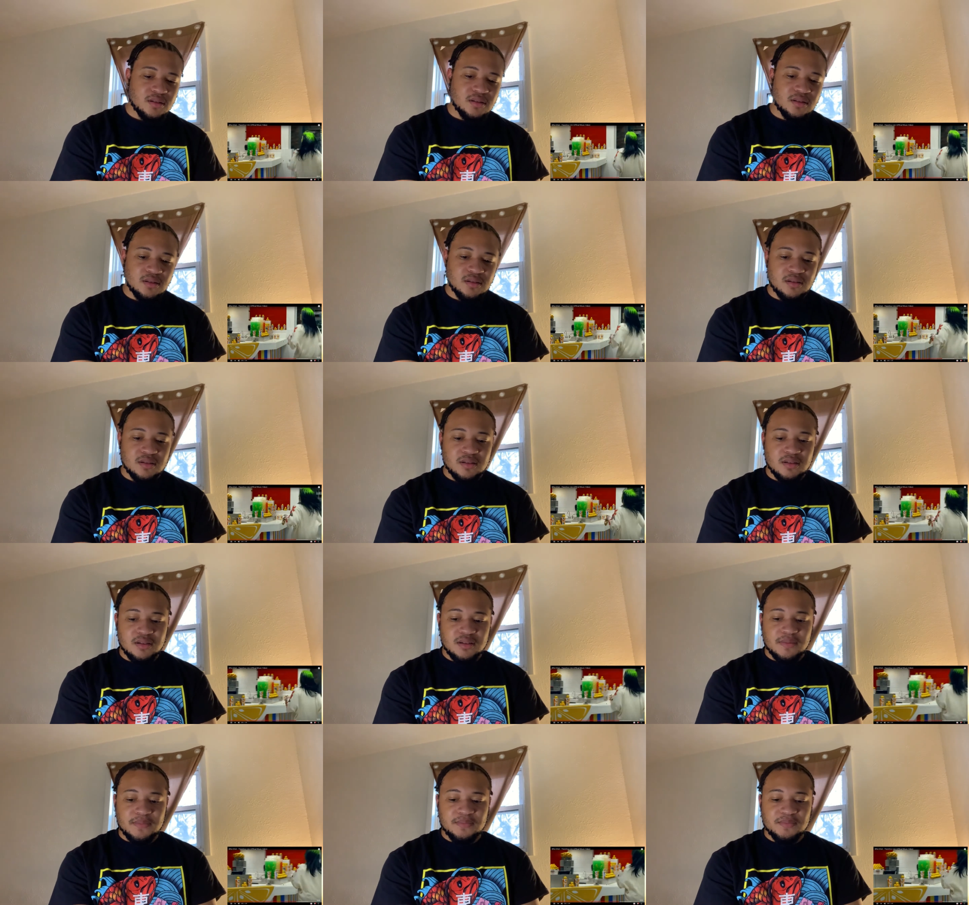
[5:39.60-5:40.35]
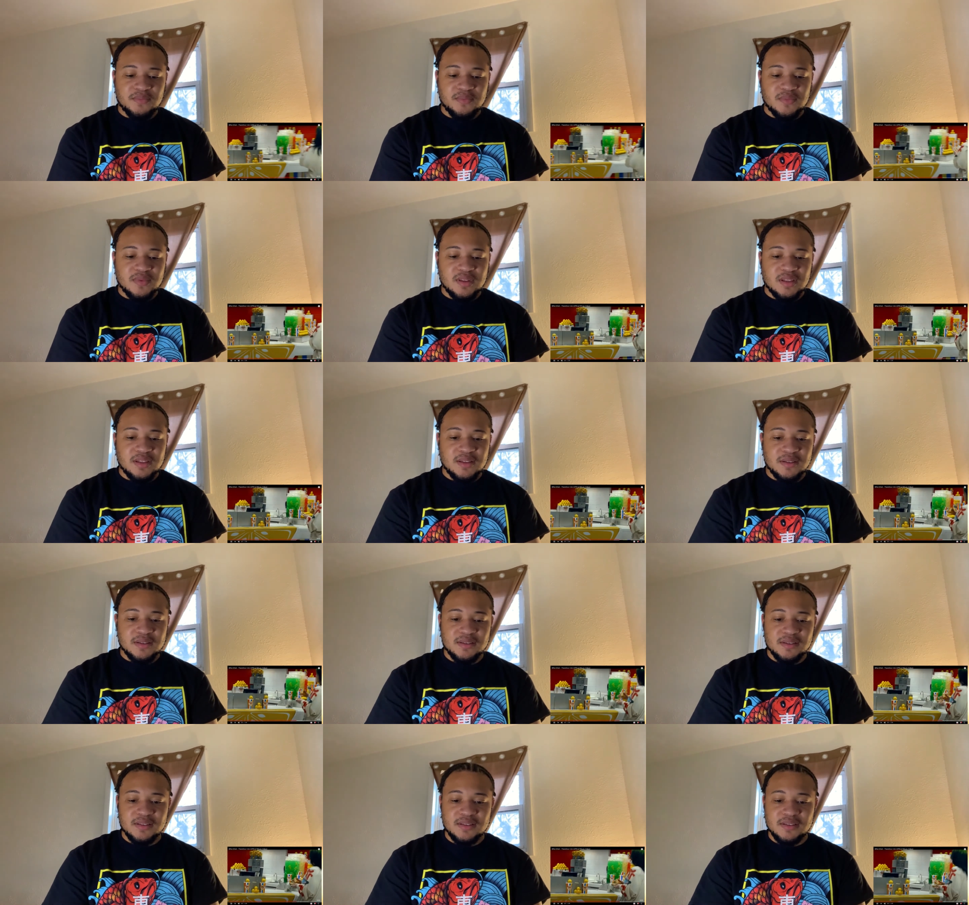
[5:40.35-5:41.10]

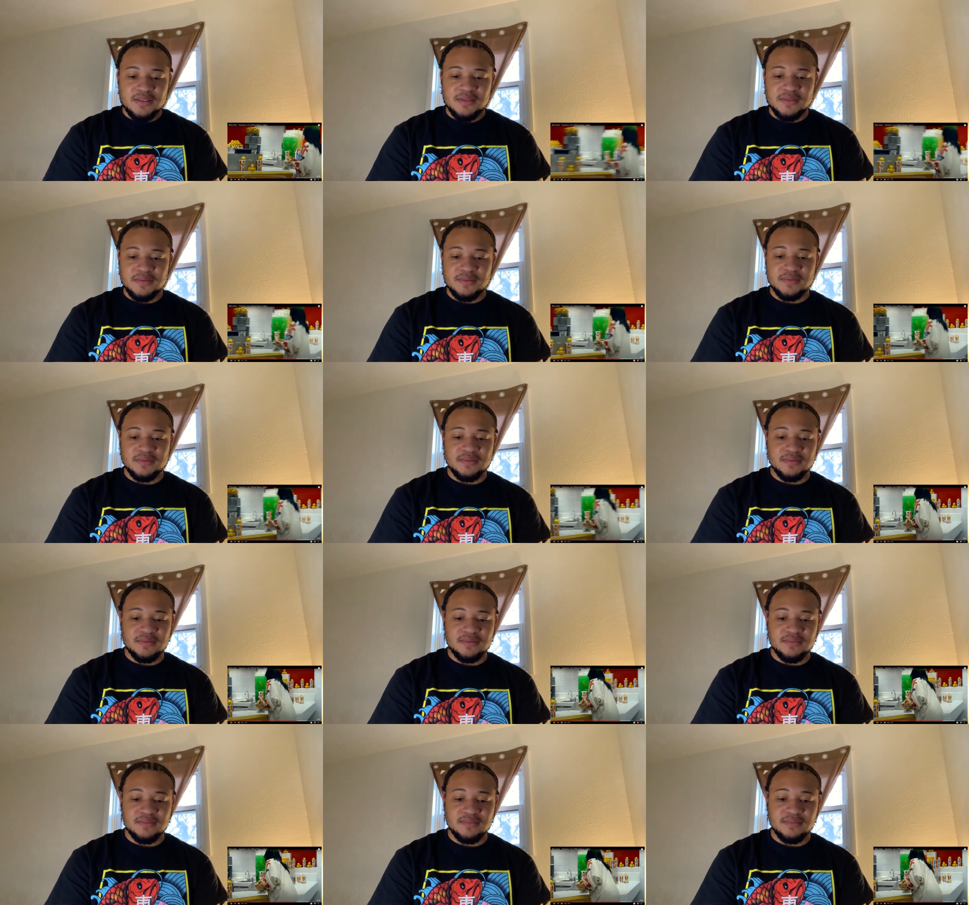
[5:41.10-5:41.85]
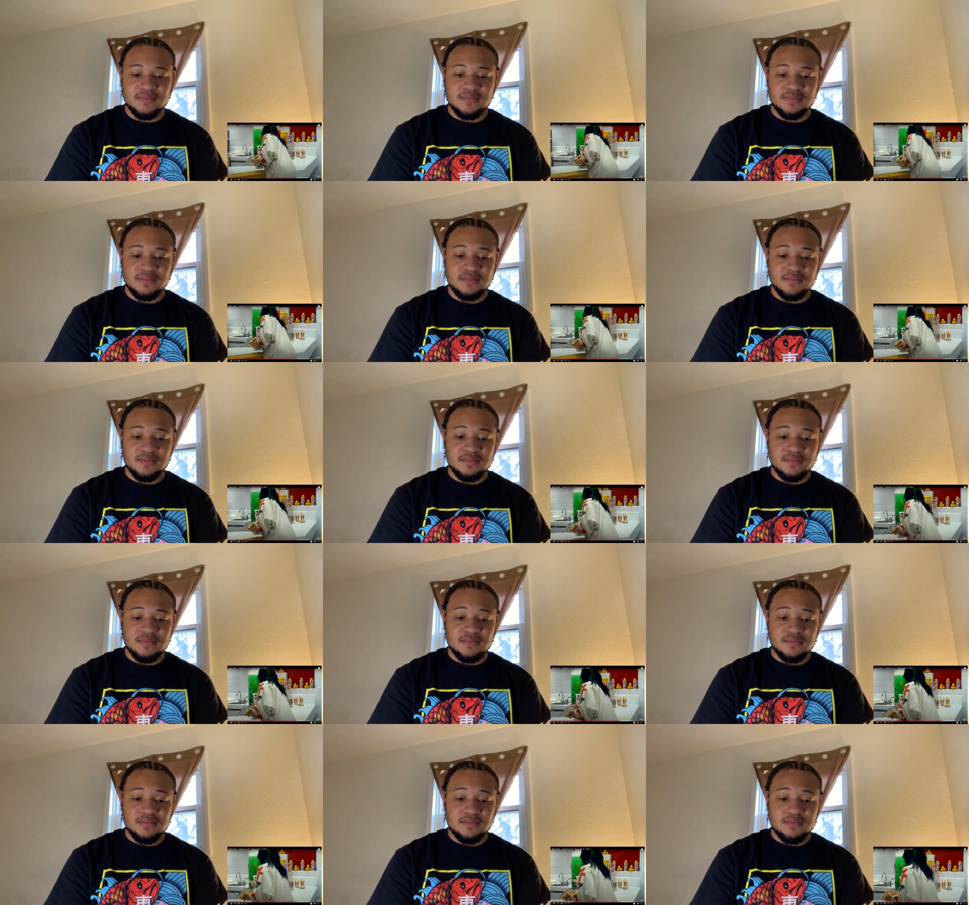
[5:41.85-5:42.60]

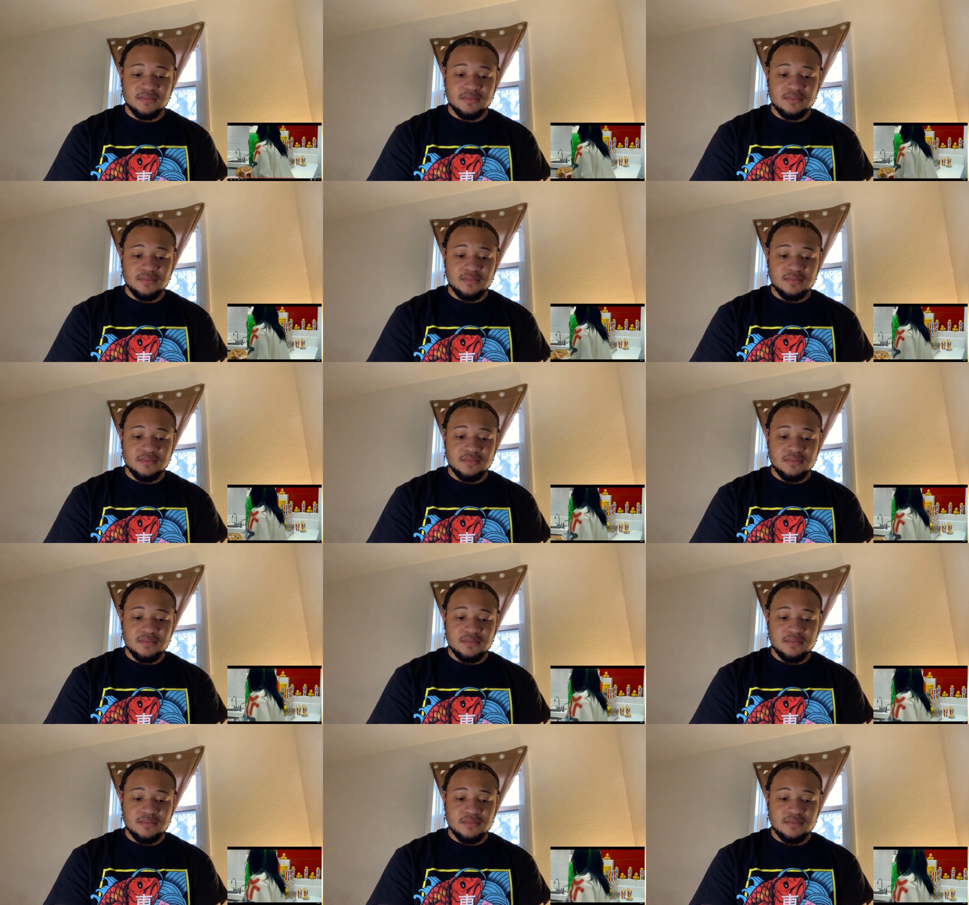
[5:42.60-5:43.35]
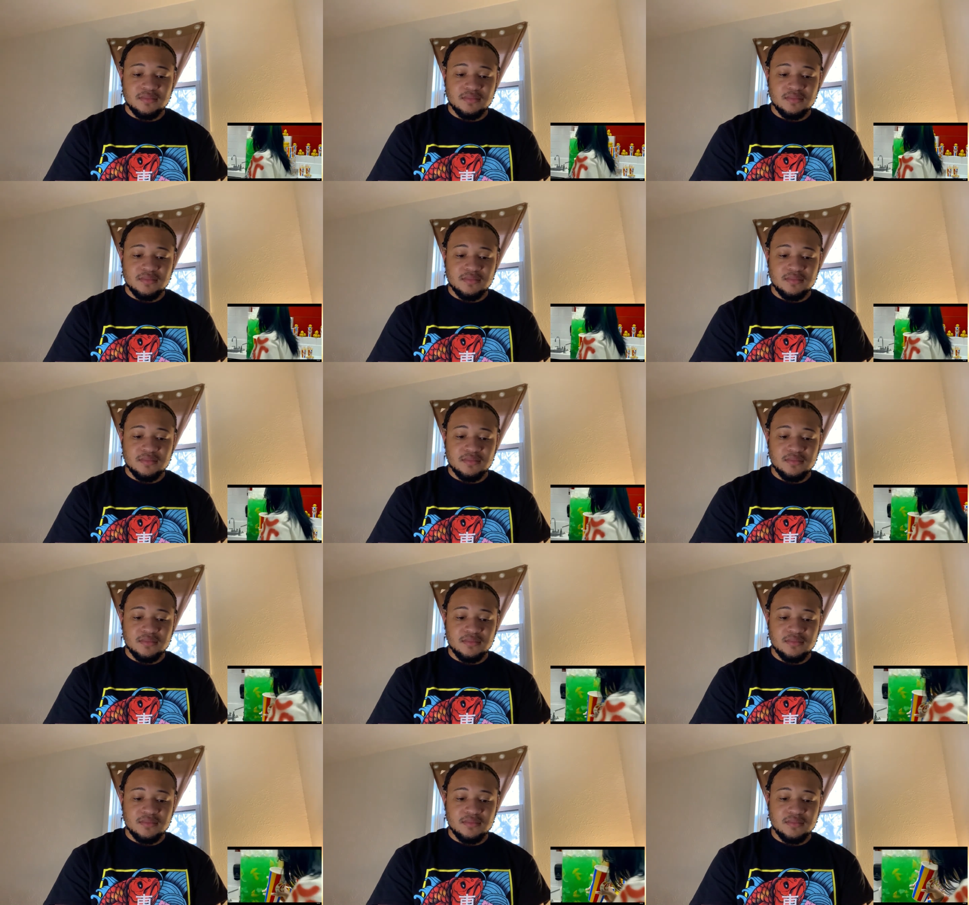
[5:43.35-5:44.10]

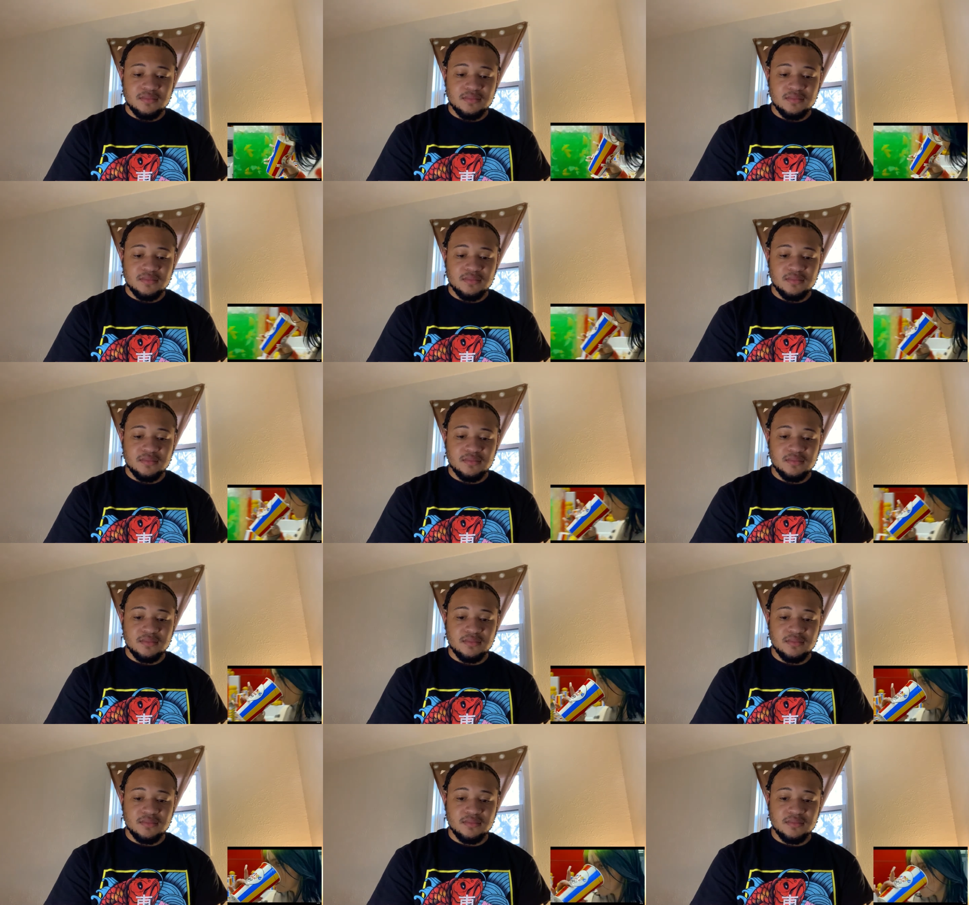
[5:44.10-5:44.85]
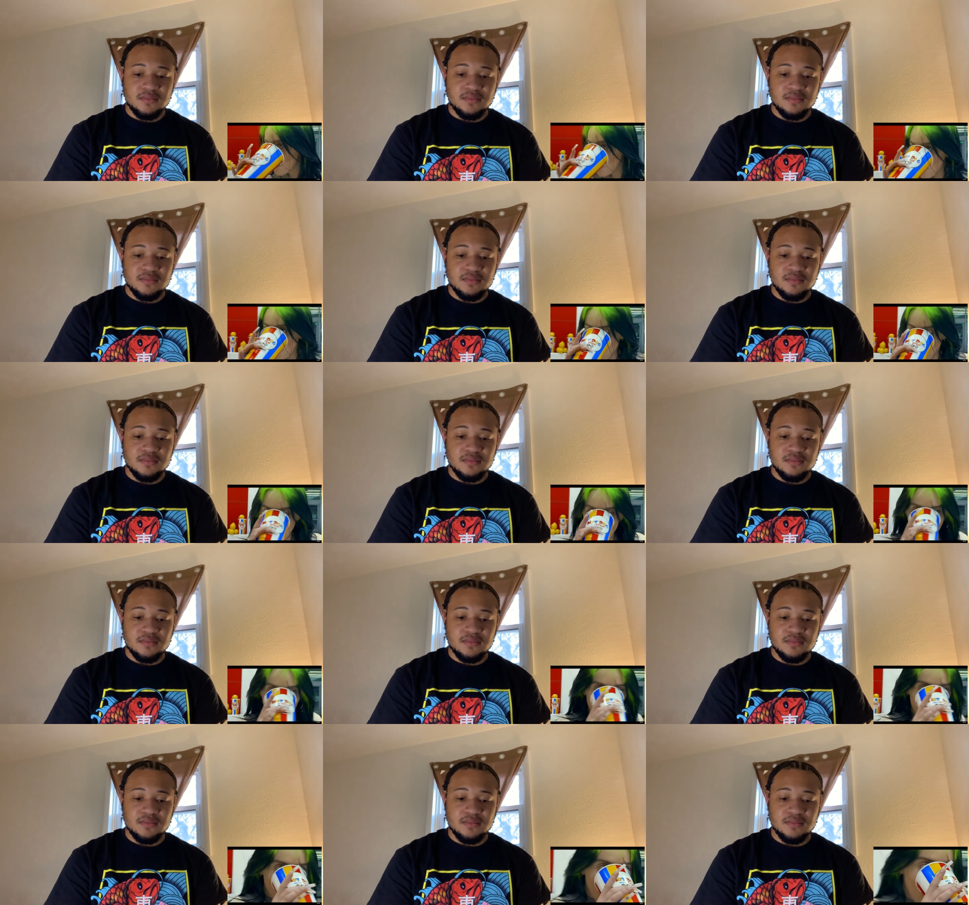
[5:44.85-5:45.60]

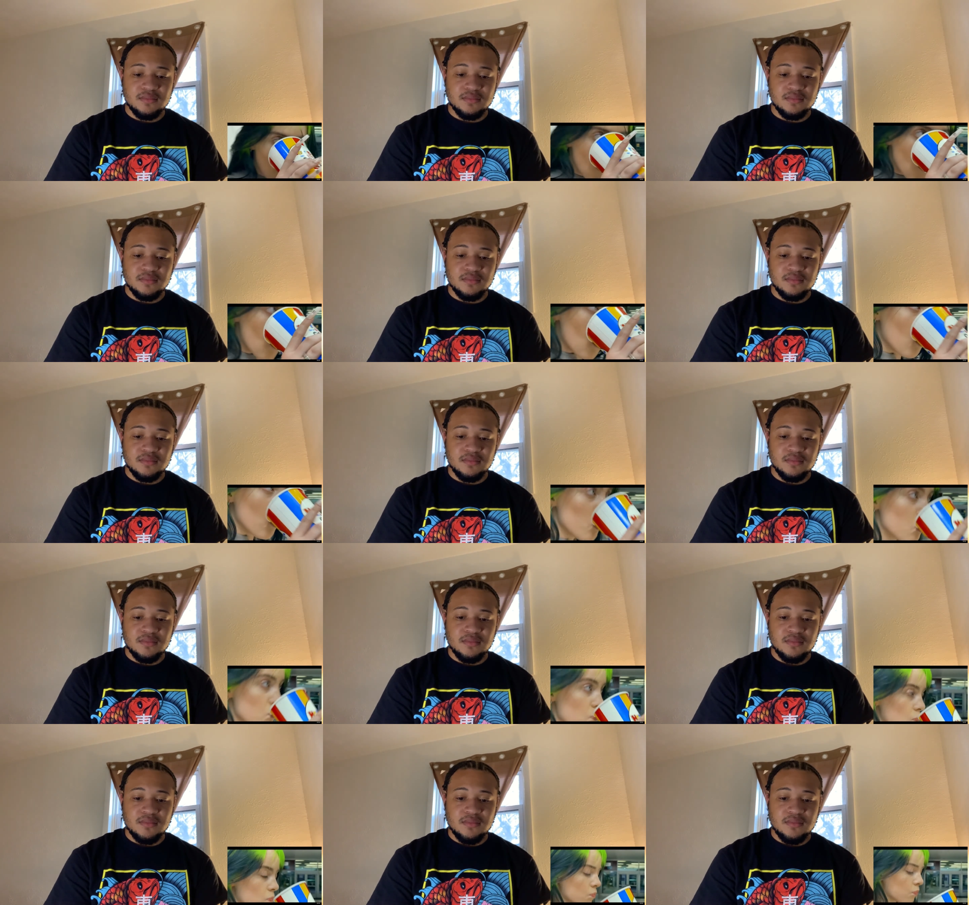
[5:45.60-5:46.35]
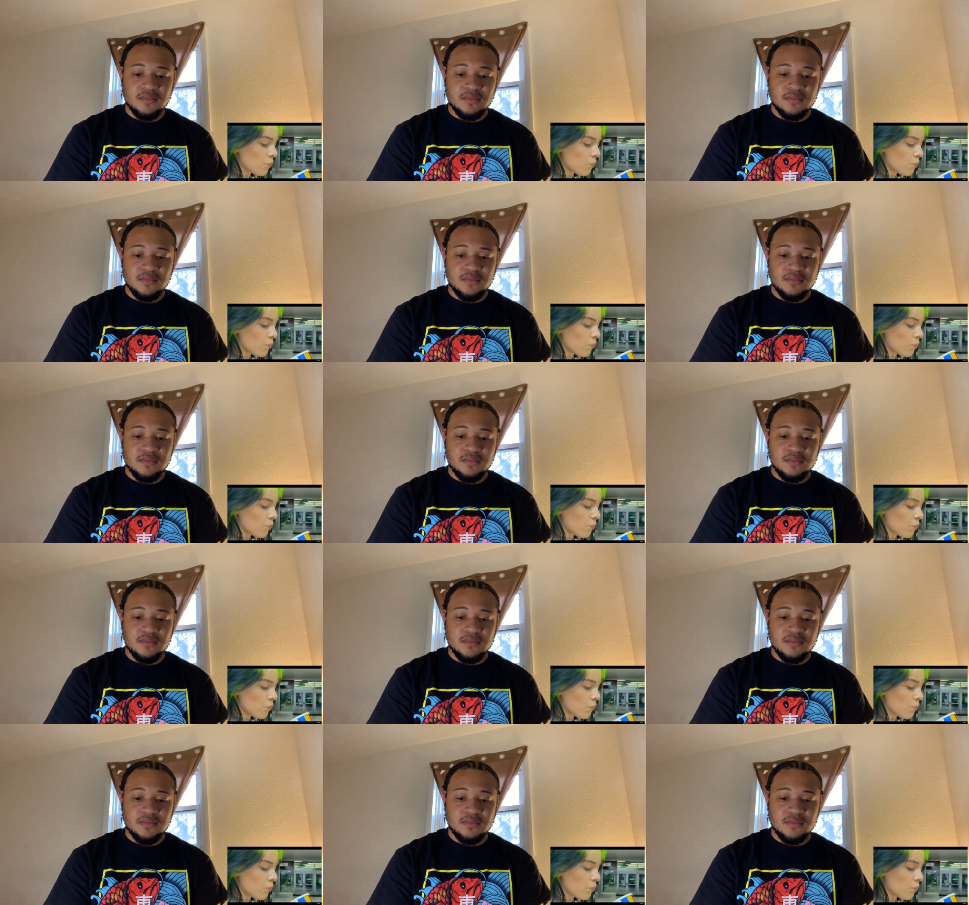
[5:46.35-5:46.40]
[no speech]